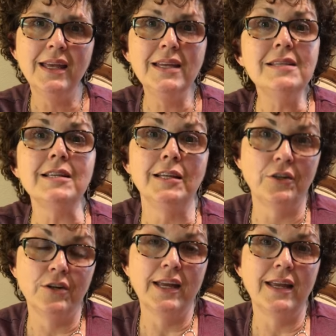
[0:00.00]
is a
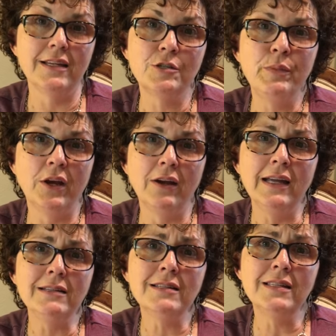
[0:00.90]
learning
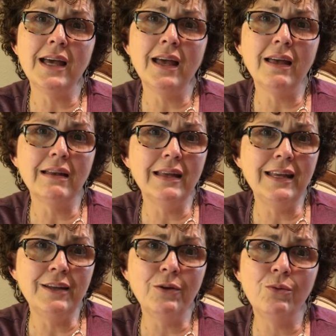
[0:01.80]
experience that,
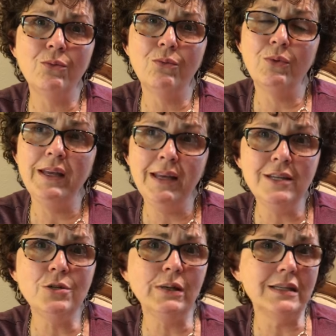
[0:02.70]
you know, we
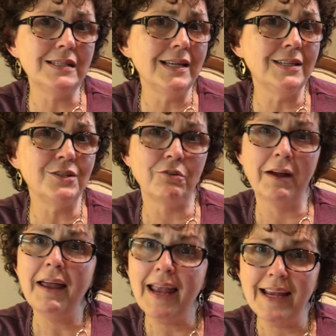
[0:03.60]
need to extend
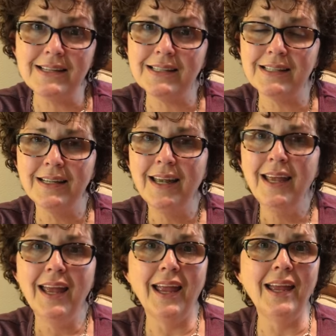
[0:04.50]
grace.
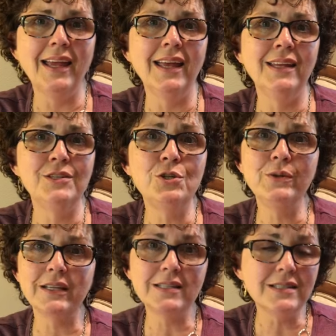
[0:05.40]
And to
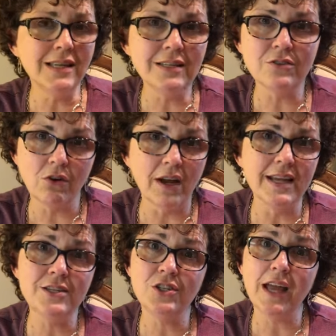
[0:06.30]
extend
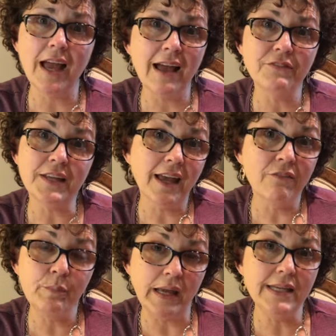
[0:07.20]
grace, you have to
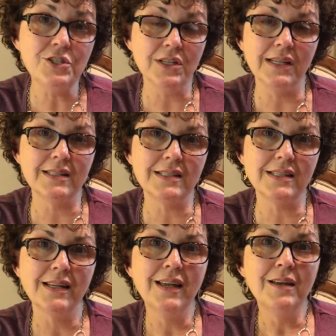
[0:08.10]
have
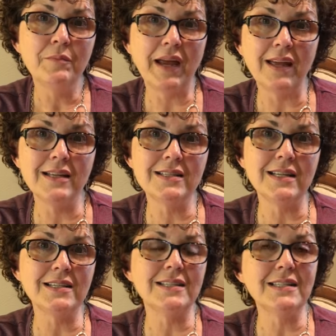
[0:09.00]
patience because
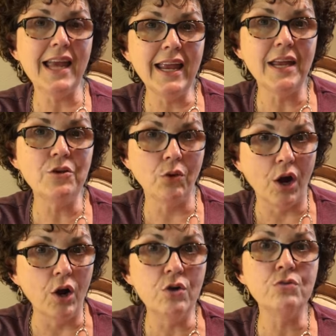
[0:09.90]
it's taking
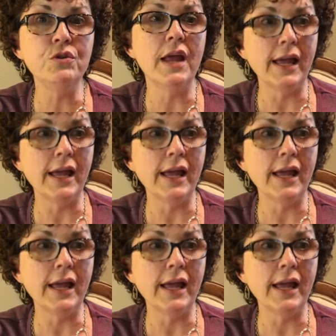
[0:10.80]
your own